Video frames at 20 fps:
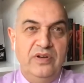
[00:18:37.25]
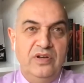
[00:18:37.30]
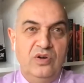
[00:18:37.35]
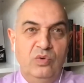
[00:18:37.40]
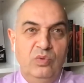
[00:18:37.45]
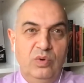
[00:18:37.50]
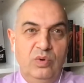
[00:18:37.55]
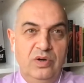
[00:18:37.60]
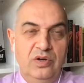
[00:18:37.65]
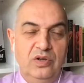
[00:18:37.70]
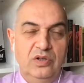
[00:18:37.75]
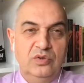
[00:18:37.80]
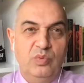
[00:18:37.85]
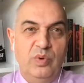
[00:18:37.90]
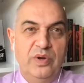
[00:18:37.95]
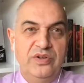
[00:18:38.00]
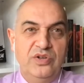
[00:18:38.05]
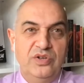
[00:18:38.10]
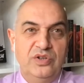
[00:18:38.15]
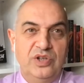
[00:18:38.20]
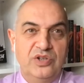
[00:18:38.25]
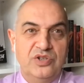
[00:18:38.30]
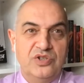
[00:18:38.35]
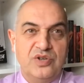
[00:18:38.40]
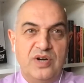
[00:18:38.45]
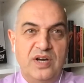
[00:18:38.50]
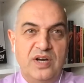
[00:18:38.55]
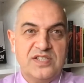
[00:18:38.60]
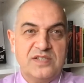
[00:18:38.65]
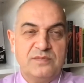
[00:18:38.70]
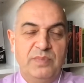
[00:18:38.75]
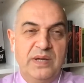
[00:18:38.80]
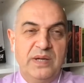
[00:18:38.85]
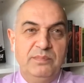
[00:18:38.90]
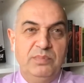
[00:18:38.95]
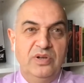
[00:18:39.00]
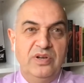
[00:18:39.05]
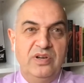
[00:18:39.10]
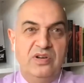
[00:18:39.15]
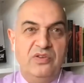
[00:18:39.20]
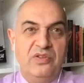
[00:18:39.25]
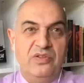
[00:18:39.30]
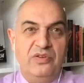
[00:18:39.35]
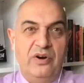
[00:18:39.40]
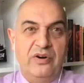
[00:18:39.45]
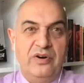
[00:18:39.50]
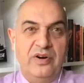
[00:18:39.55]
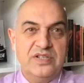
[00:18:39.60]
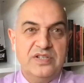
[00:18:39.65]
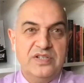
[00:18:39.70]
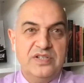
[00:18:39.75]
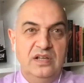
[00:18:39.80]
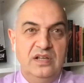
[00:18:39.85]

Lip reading: a world where you can trust people in authority.